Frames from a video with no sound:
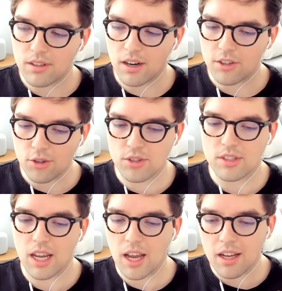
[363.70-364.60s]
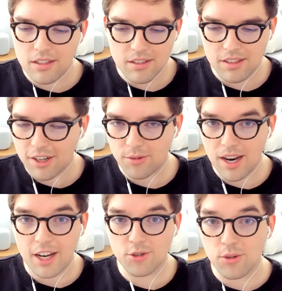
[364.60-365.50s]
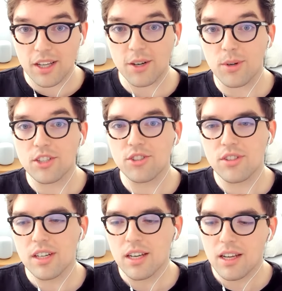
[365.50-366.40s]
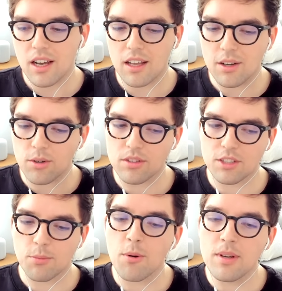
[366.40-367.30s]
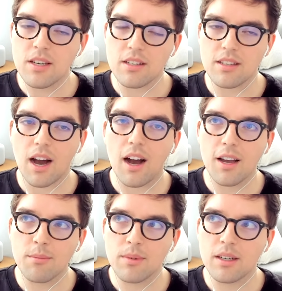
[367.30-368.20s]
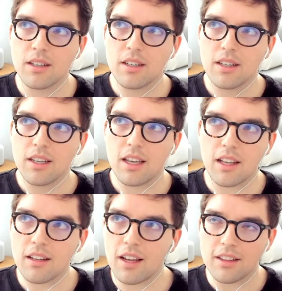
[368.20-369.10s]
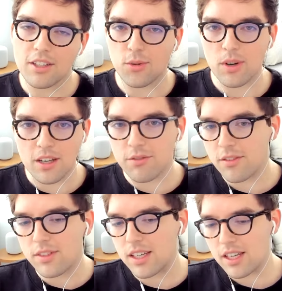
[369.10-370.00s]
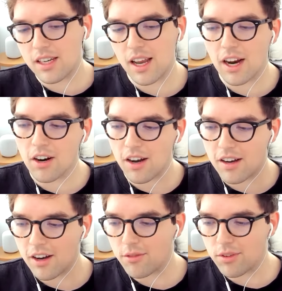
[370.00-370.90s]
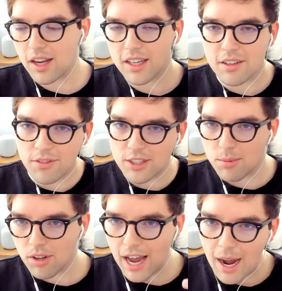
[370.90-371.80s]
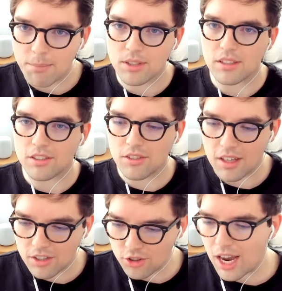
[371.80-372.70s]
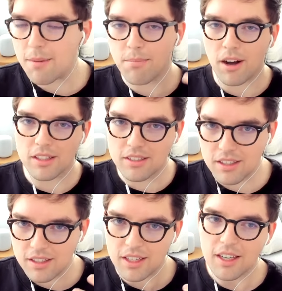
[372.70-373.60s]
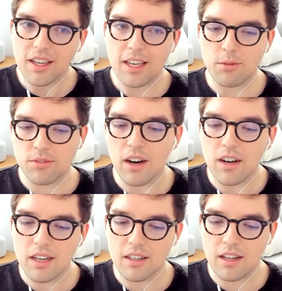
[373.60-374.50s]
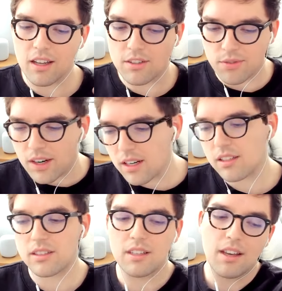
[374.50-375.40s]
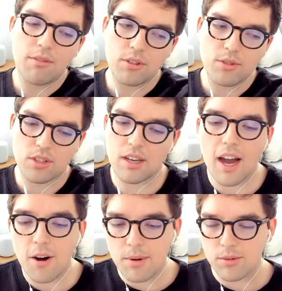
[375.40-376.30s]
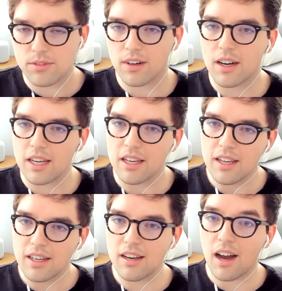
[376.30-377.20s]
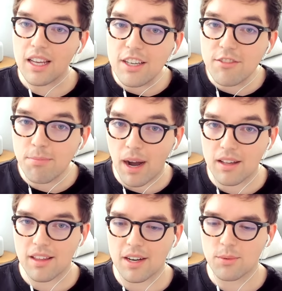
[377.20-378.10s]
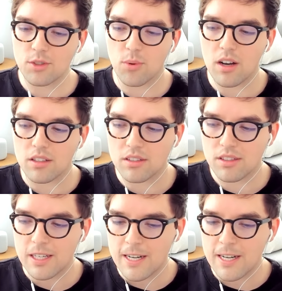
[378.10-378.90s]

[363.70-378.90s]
understand, natural language. And there was this moment in time in like the 2015 era of like invisible apps and chatbots. And it's funny to see the evolution now, but it was very naive back then, which was,